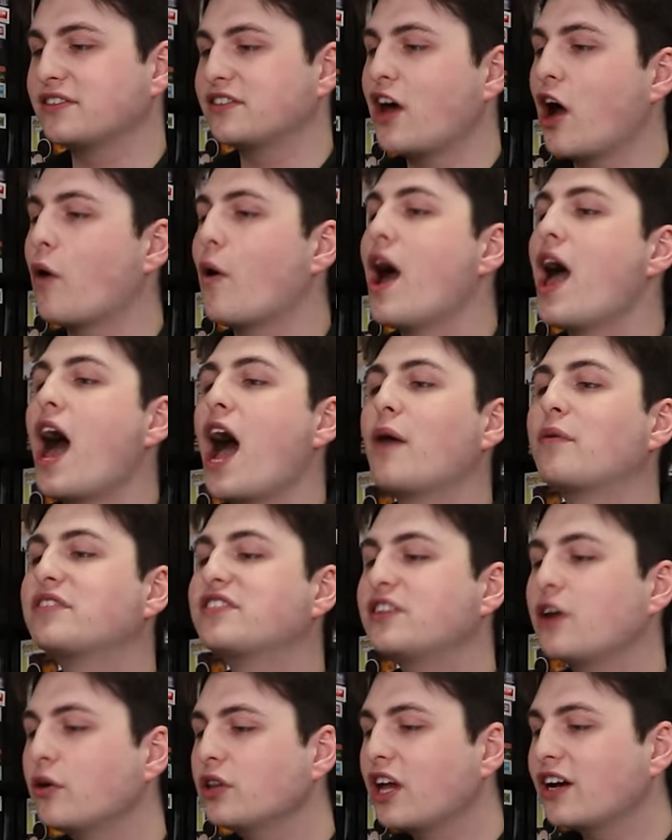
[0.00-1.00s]
So I was
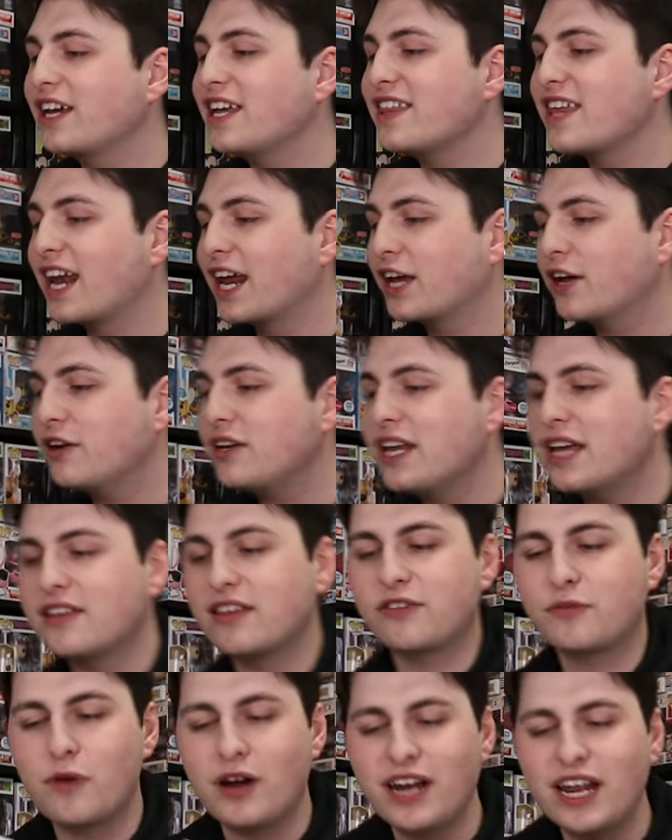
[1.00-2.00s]
so lucky that I could get
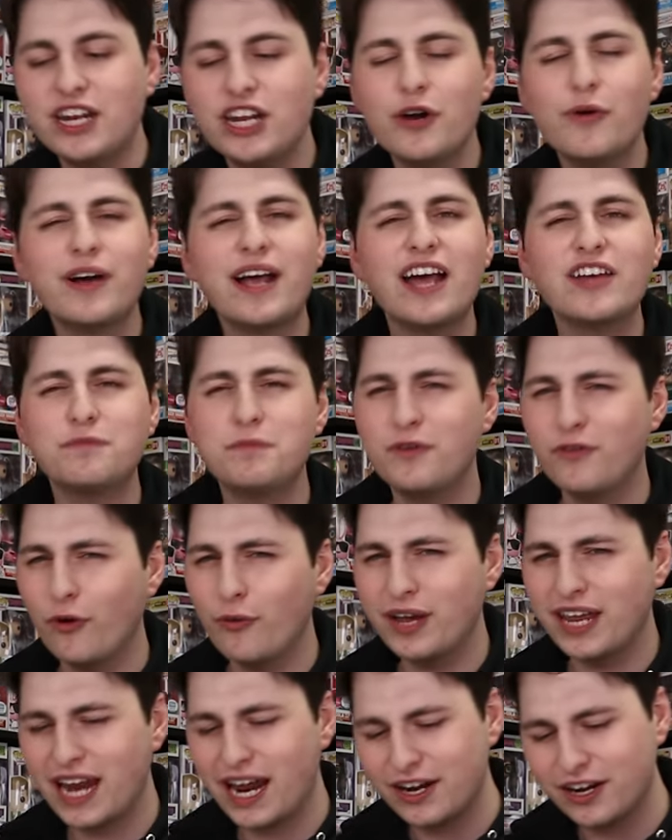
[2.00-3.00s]
this one. And you know what, guys, before
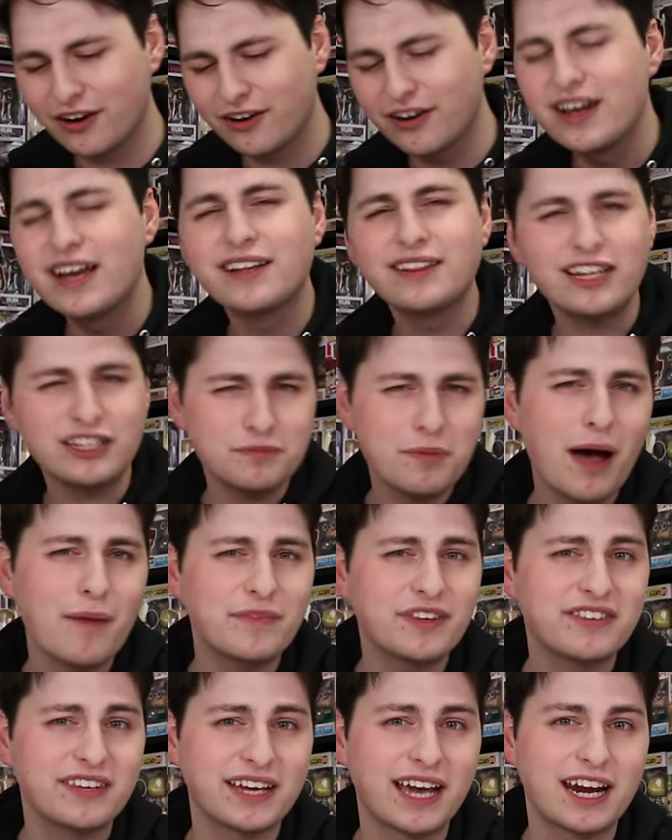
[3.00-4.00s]
we get out of here, let's pop
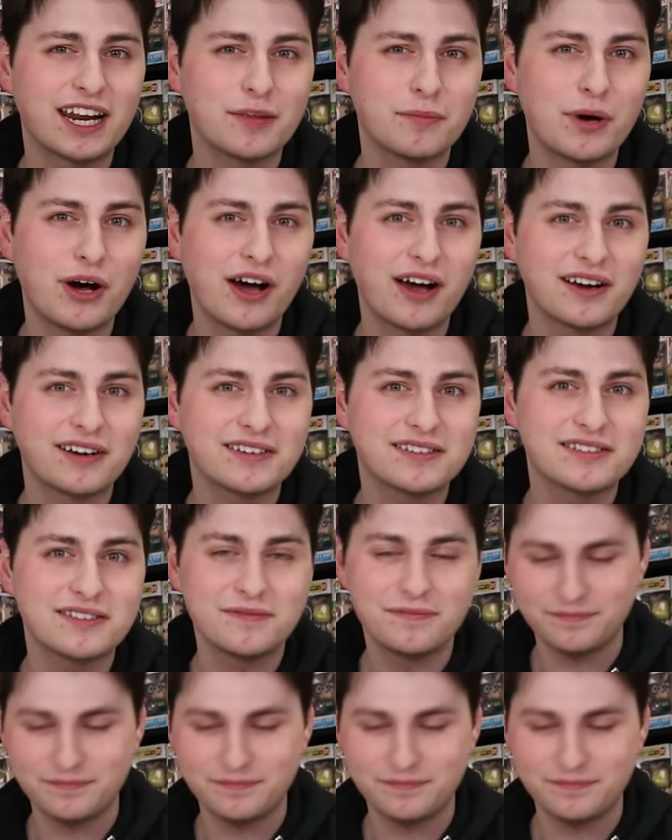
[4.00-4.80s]
this thing out of the box.